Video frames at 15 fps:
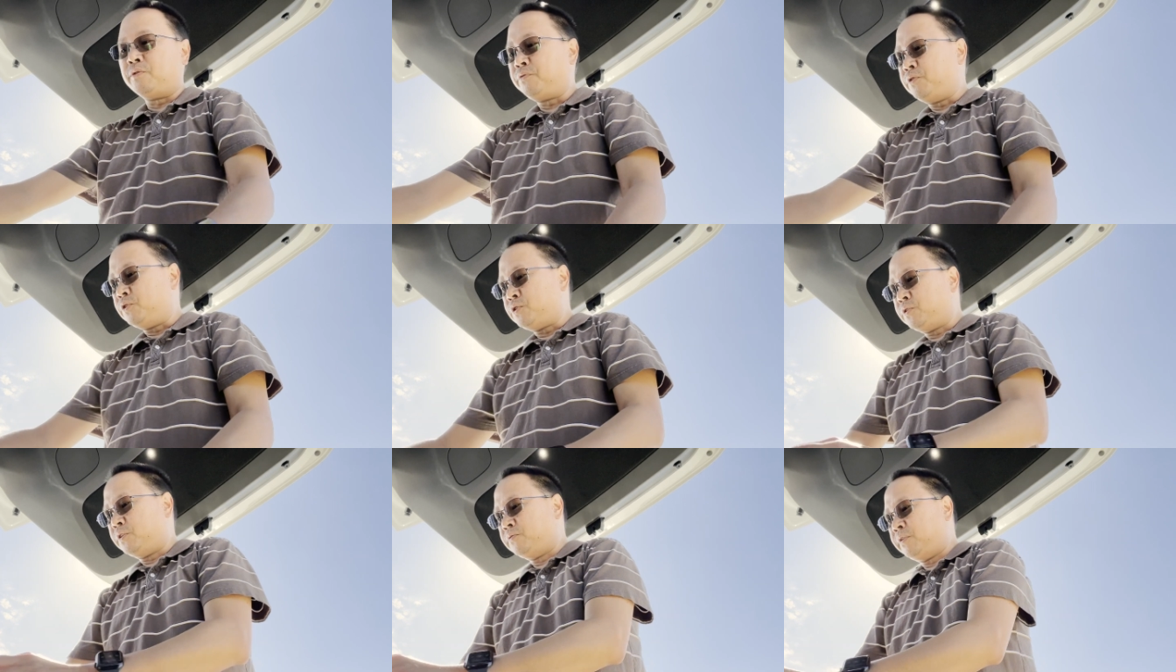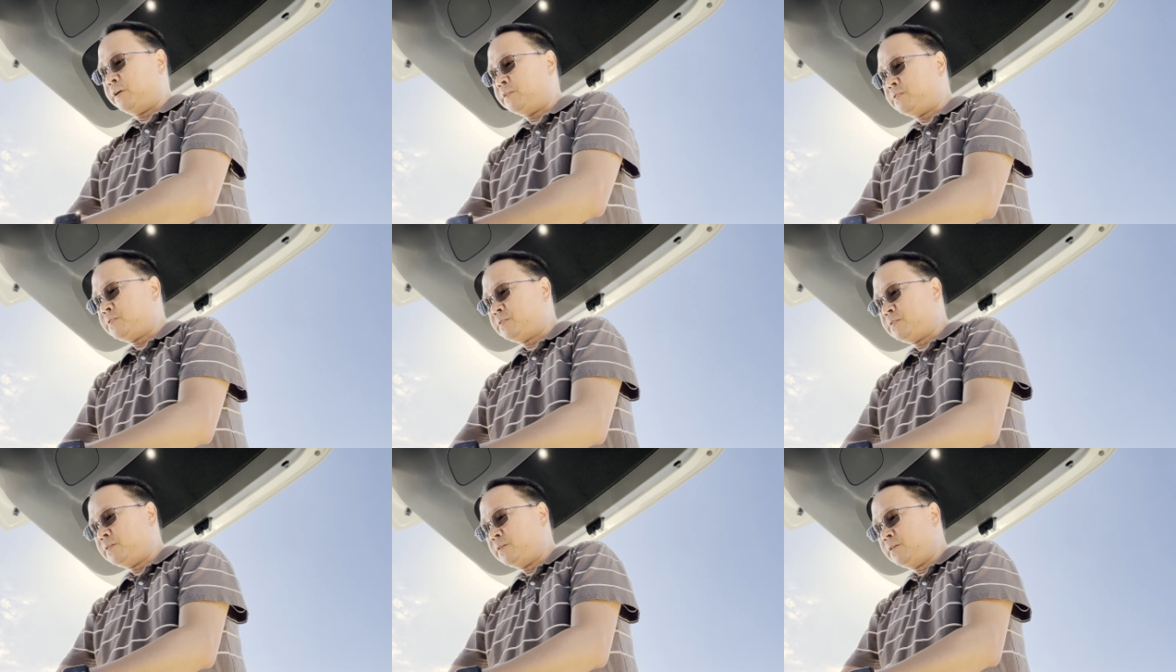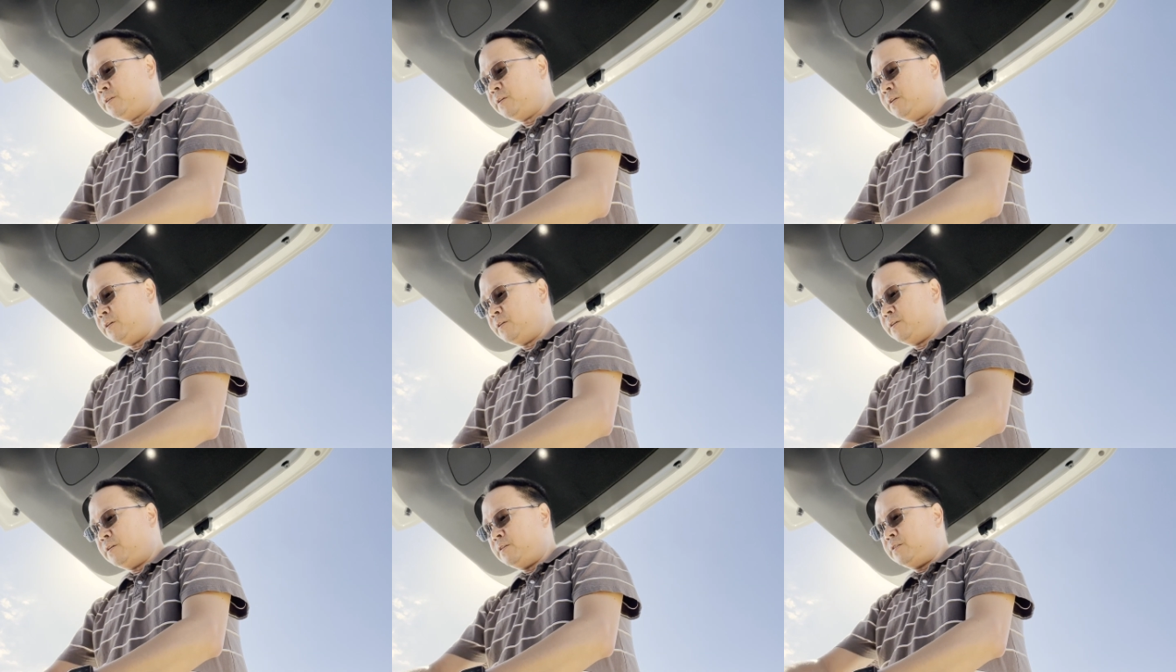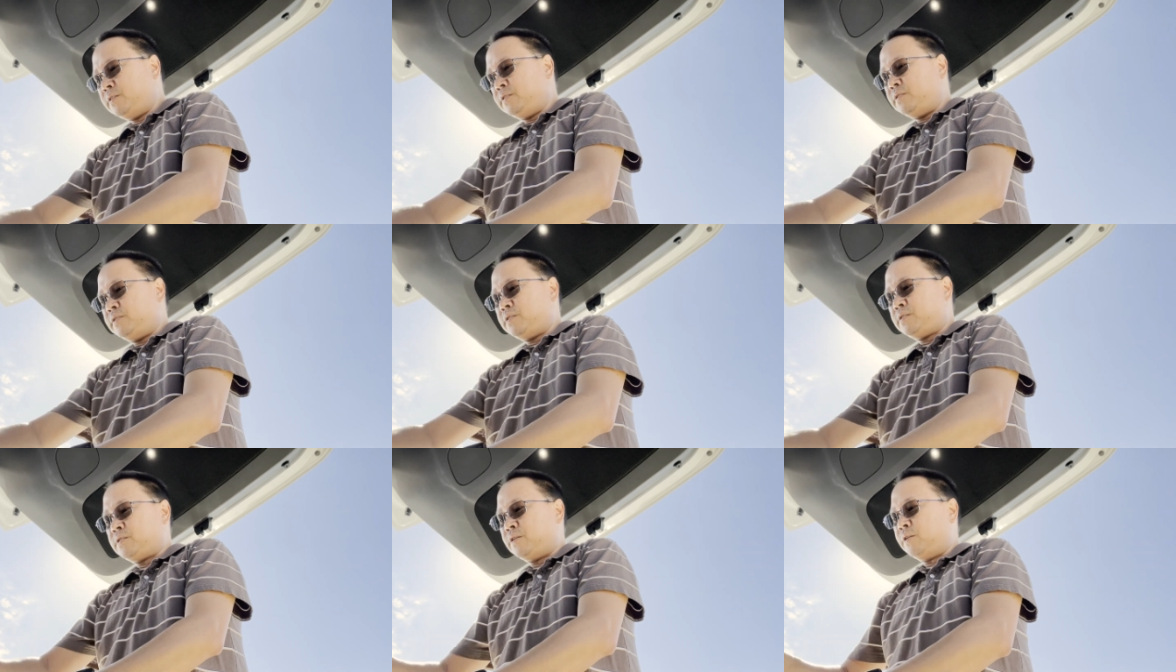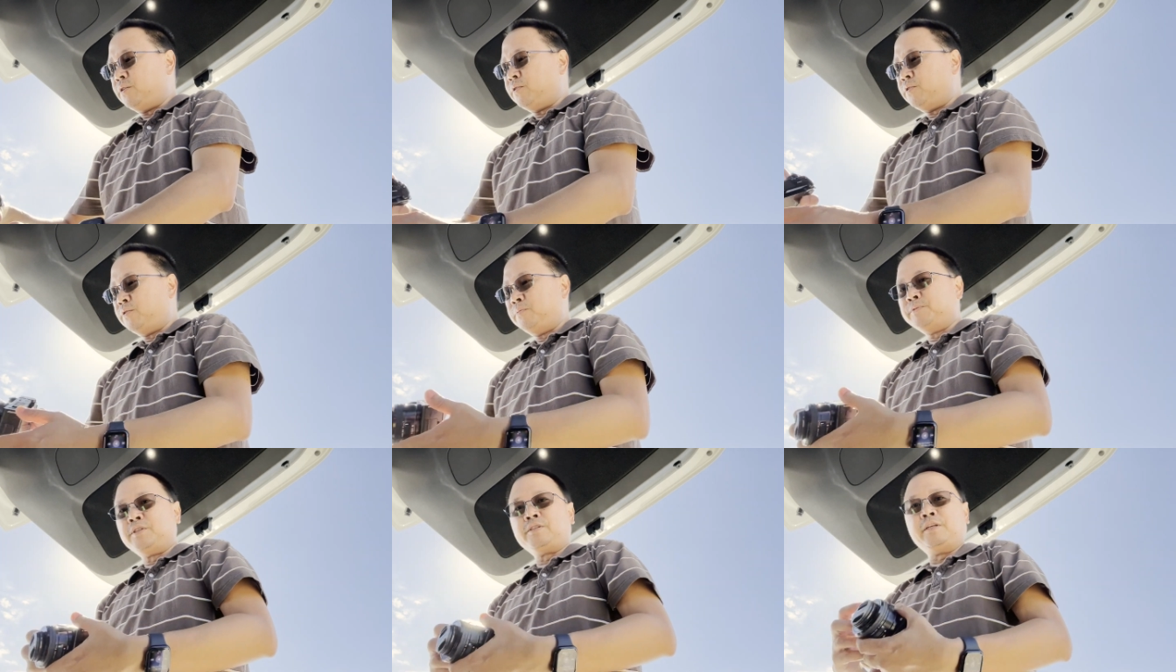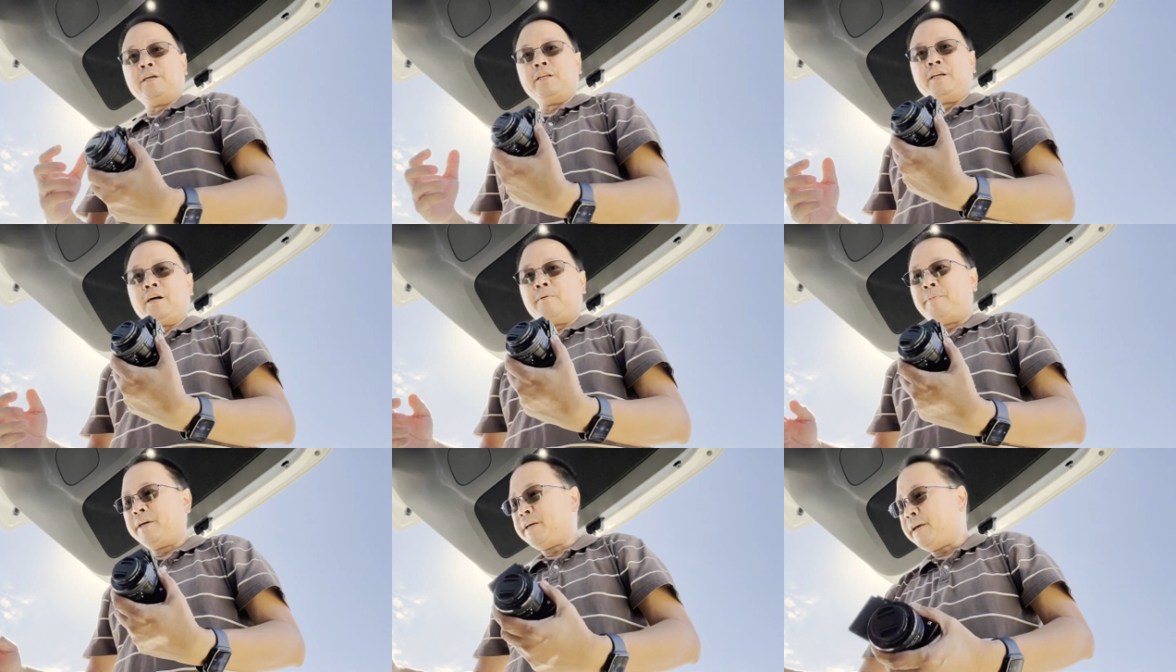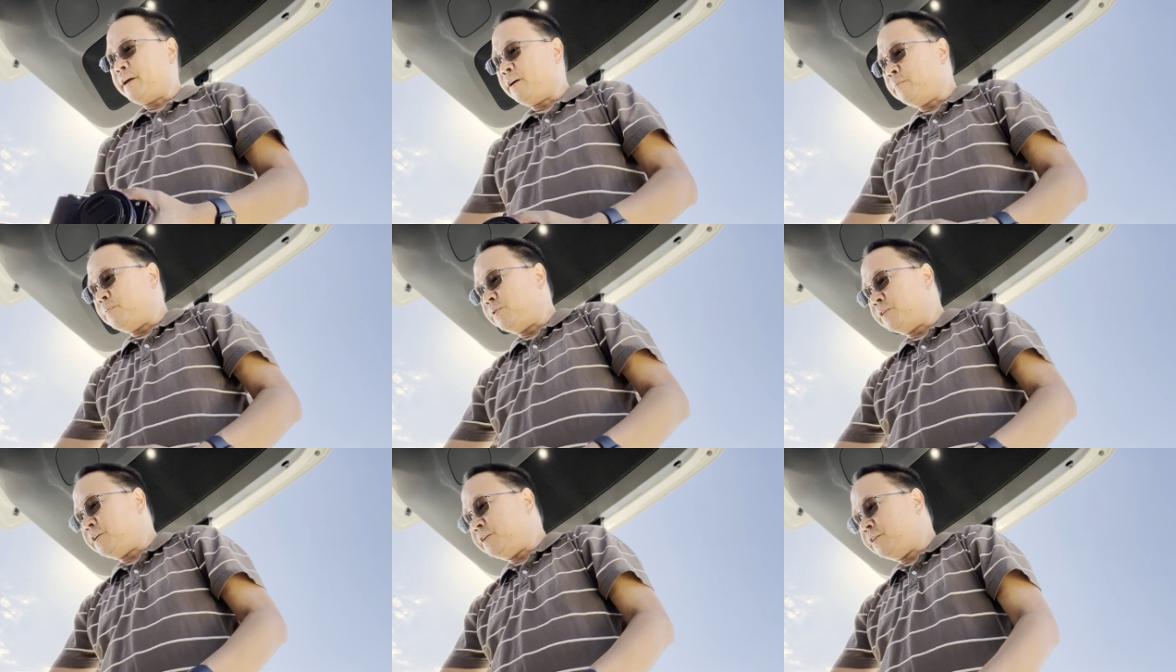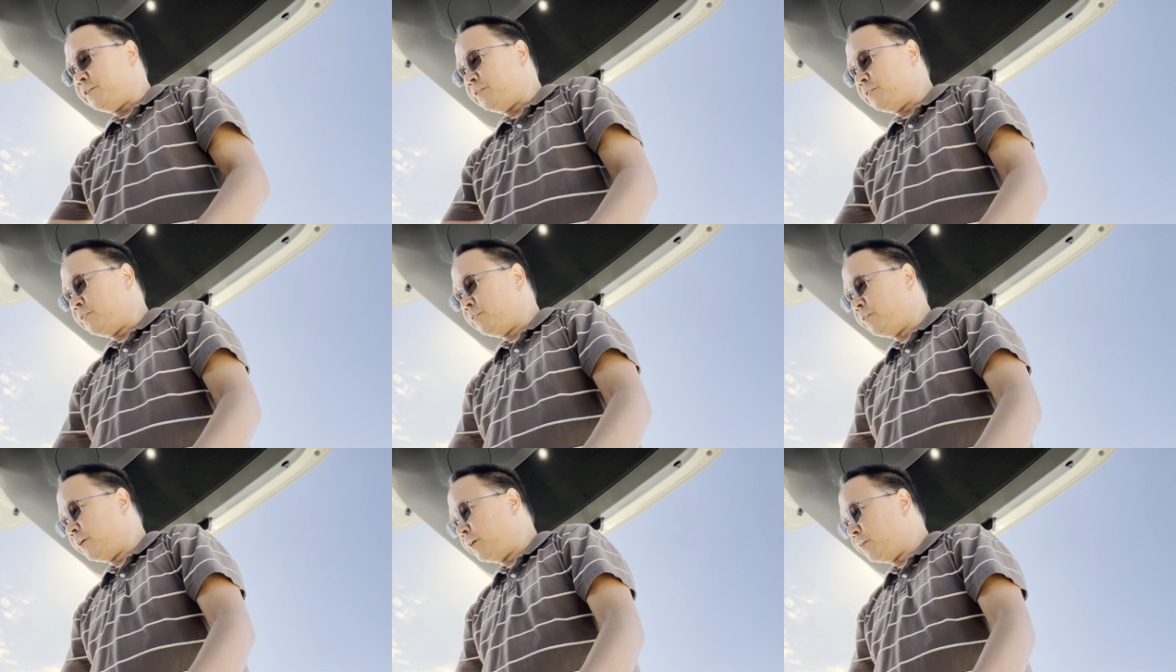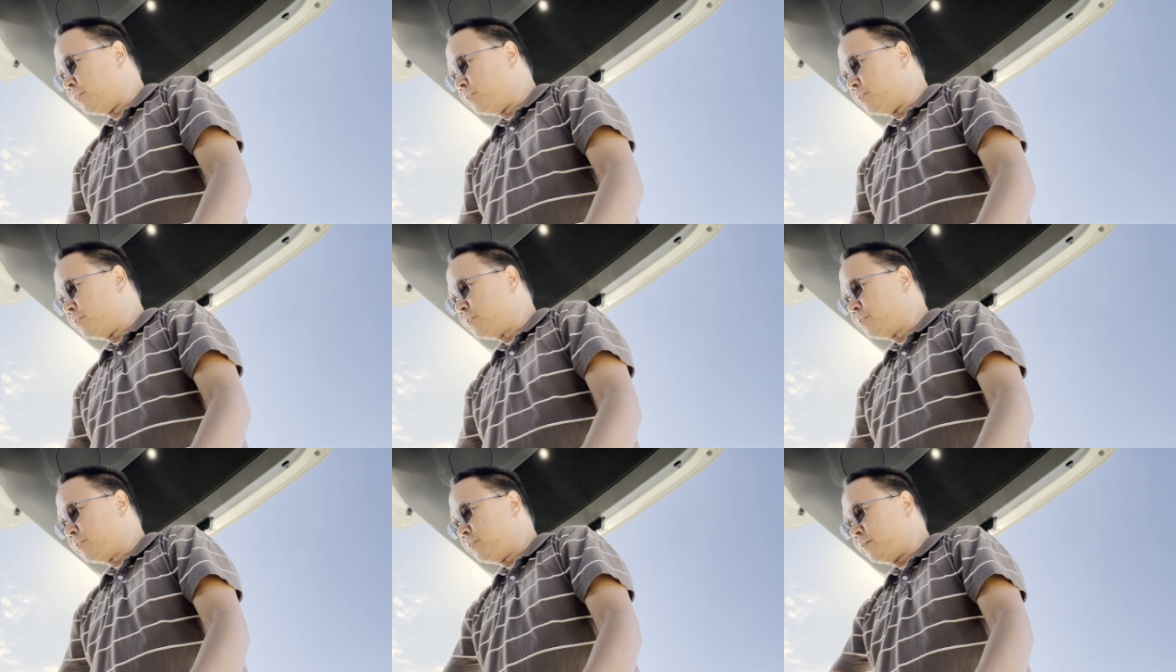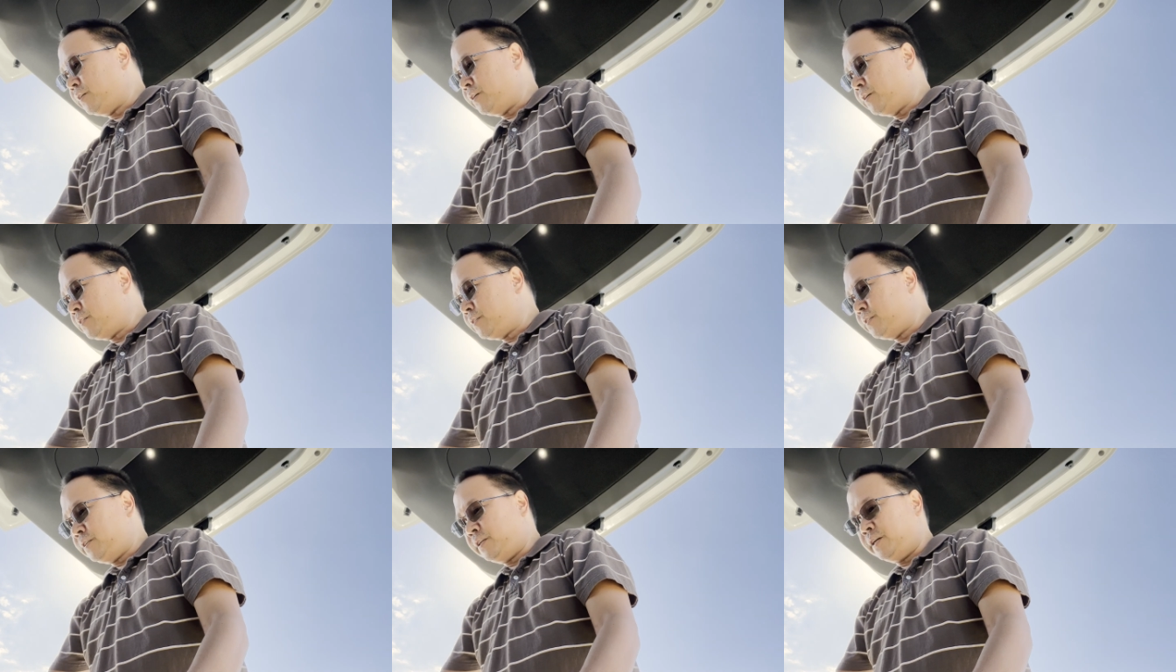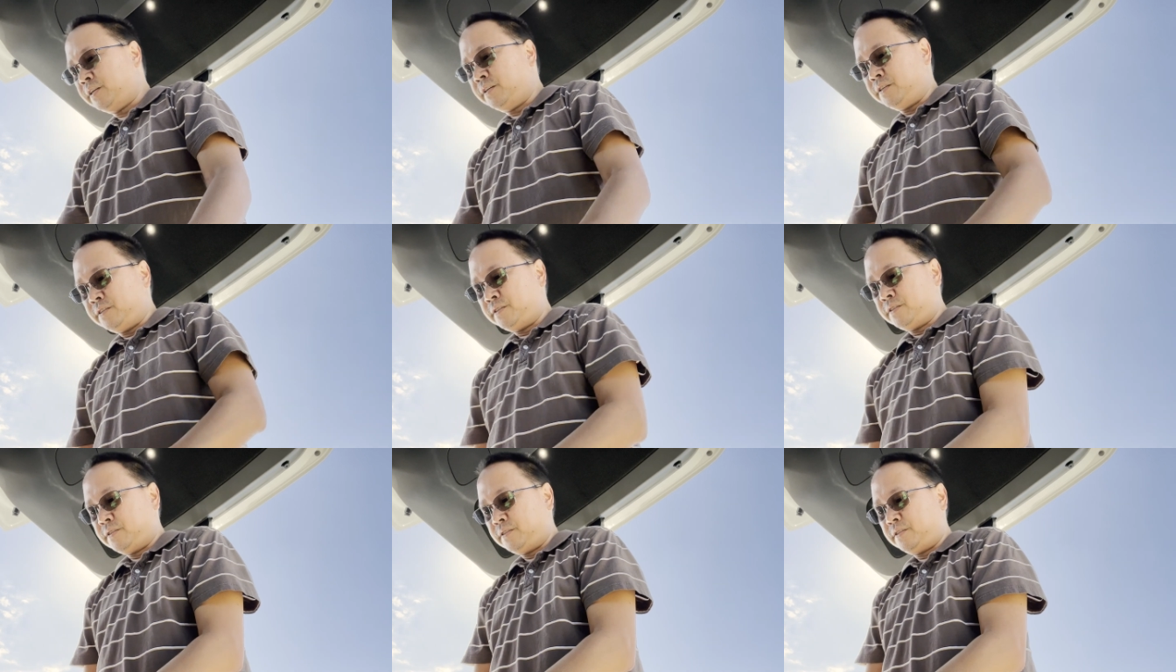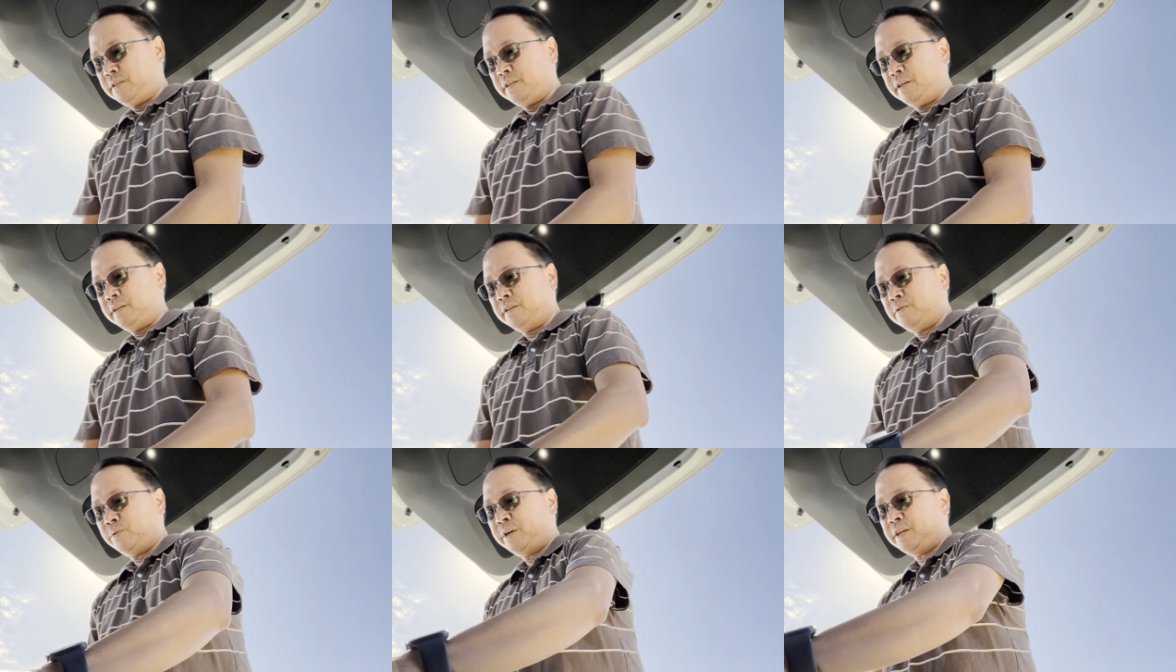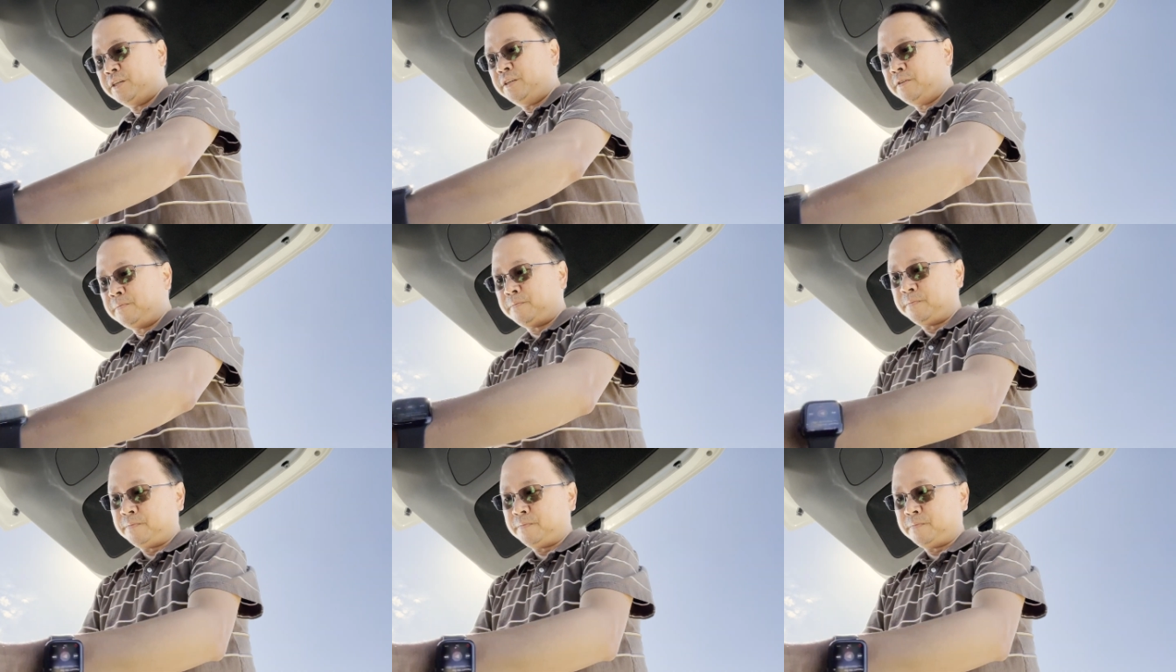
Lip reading: future events. So I'm just getting out my camera gear and just, I guess, getting ready